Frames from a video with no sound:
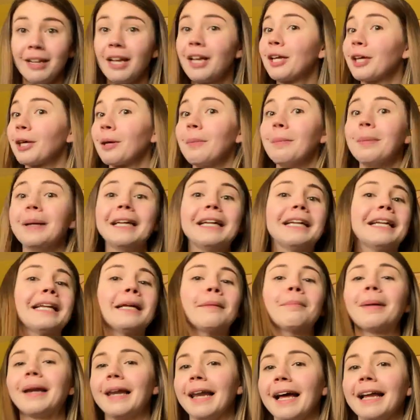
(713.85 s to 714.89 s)
completely
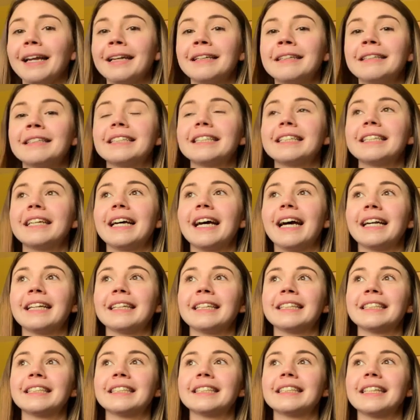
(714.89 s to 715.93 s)
planned
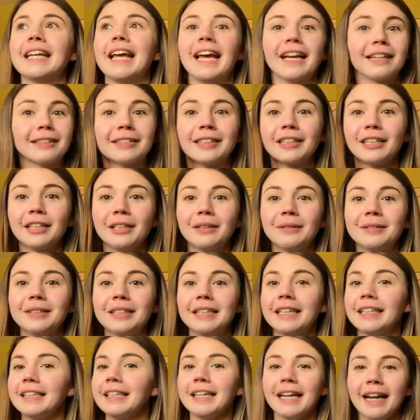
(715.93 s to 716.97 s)
and
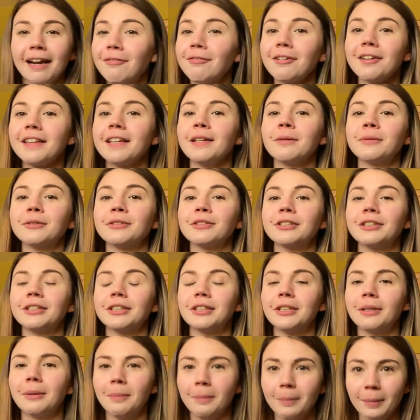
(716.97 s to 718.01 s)
executed, and everything was
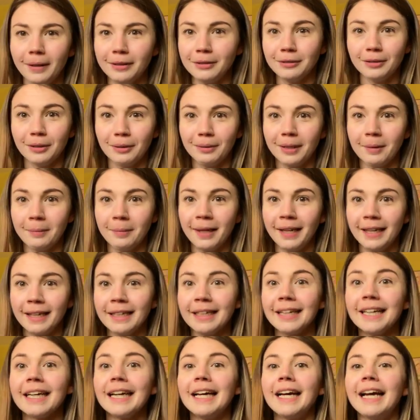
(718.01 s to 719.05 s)
done by solely me.
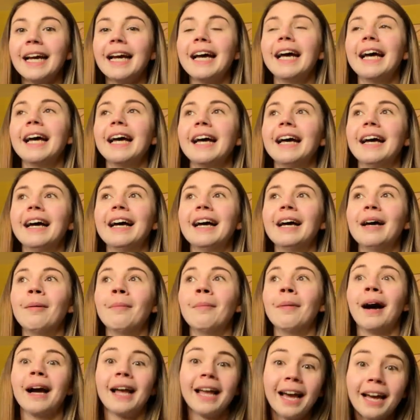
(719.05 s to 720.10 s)

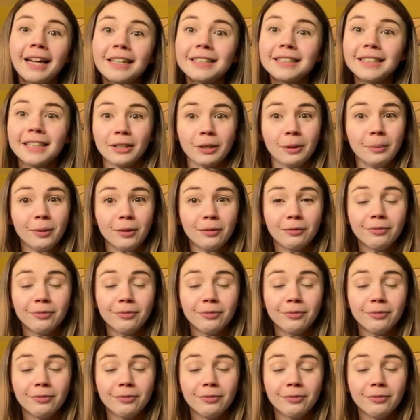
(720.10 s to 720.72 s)
I had a couple of